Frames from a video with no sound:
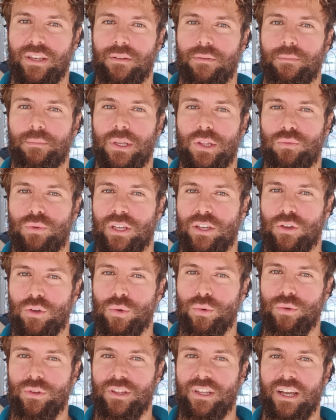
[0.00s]
between
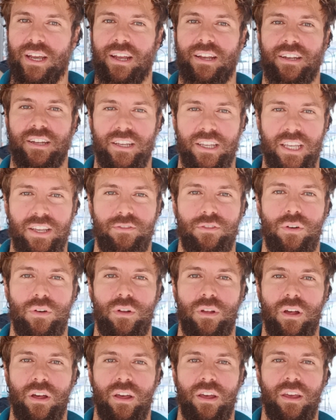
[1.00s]
good and evil.
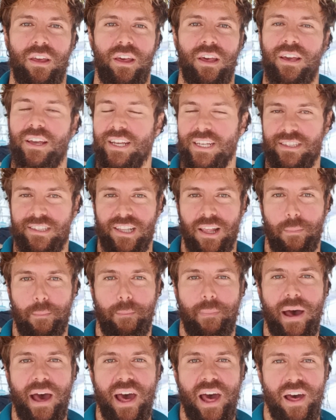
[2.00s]
It's a
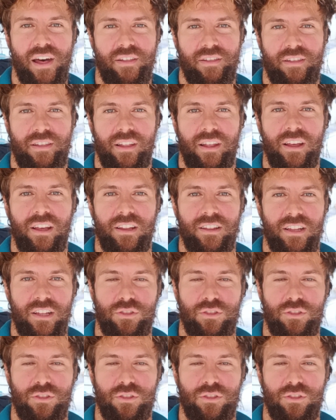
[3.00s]
path that